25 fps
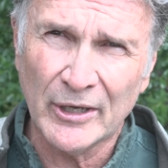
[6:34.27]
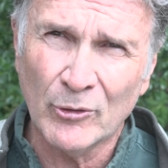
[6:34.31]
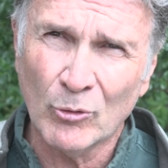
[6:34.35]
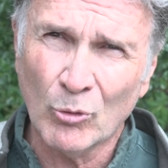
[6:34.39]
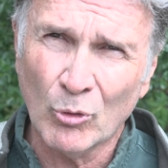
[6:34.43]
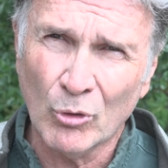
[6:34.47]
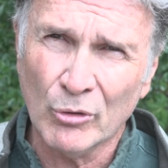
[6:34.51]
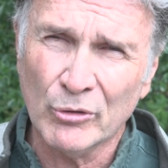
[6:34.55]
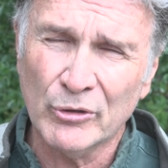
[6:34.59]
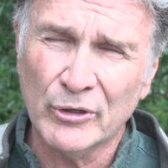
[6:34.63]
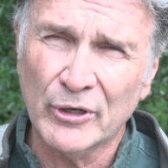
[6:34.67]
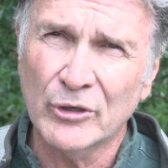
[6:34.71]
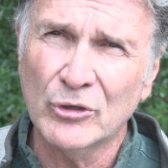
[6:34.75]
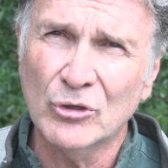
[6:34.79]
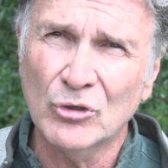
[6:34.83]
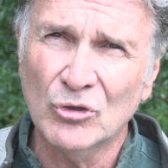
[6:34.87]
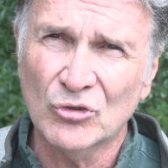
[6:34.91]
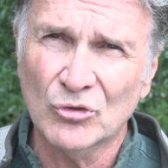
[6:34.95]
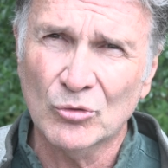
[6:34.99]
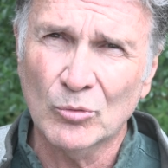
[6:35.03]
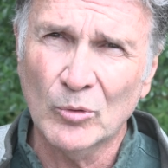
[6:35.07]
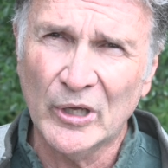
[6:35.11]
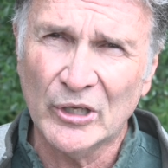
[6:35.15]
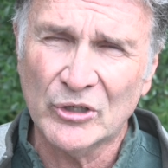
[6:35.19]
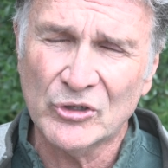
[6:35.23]
and order a new
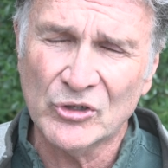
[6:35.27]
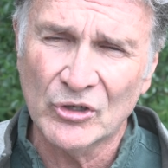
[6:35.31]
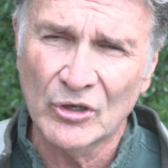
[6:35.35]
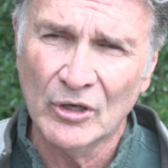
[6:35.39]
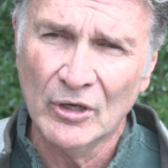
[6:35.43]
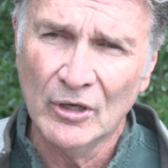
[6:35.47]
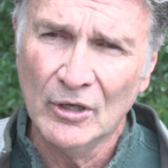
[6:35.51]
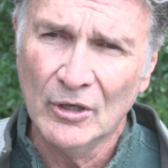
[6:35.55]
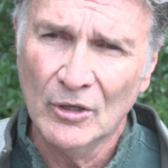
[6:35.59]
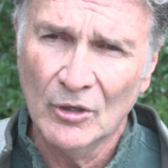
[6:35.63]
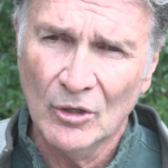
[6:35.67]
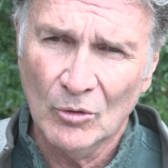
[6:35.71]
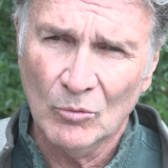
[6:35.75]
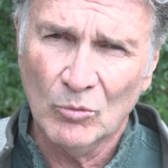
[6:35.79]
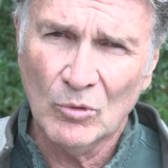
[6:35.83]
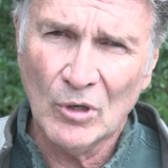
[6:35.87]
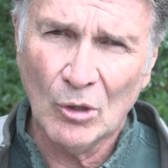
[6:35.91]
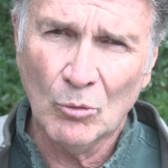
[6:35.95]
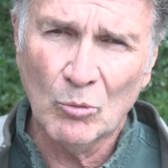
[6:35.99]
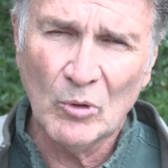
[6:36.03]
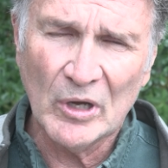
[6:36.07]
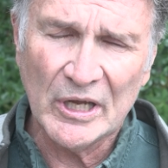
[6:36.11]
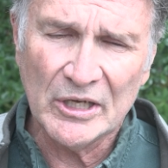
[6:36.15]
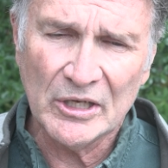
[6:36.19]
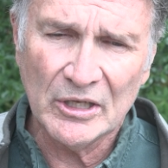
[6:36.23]
switch
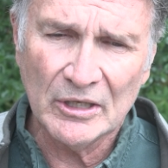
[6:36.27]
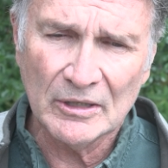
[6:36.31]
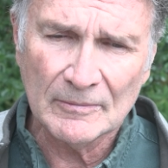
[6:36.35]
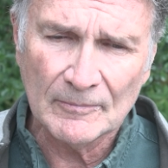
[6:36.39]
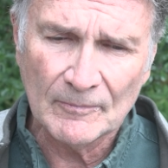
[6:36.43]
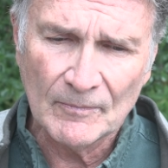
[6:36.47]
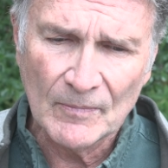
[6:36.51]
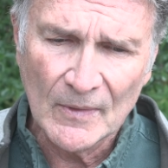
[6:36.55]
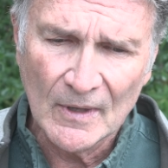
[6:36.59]
while waiting.